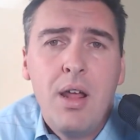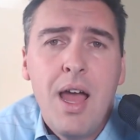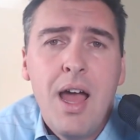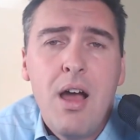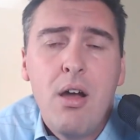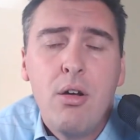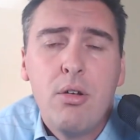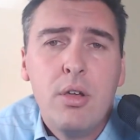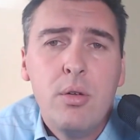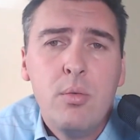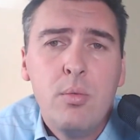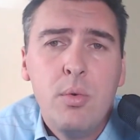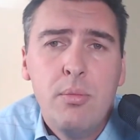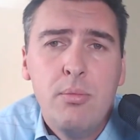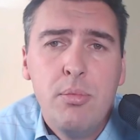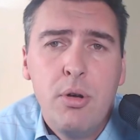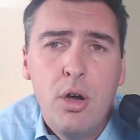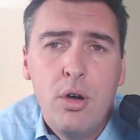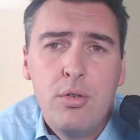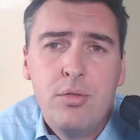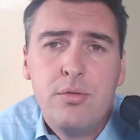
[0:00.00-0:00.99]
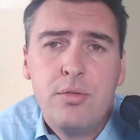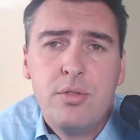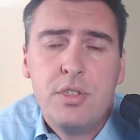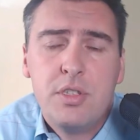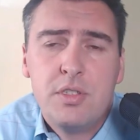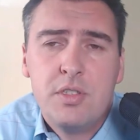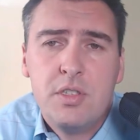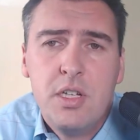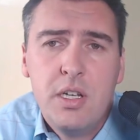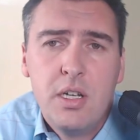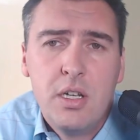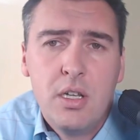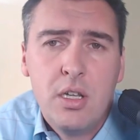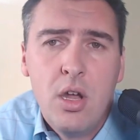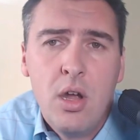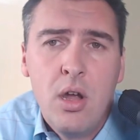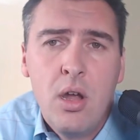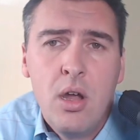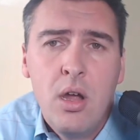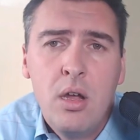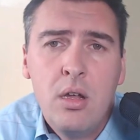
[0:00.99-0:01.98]
how can we both just get
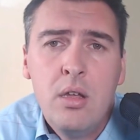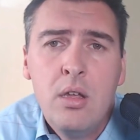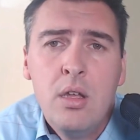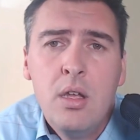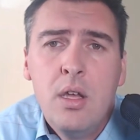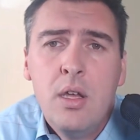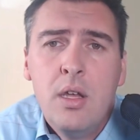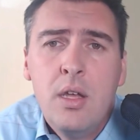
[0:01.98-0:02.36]
along,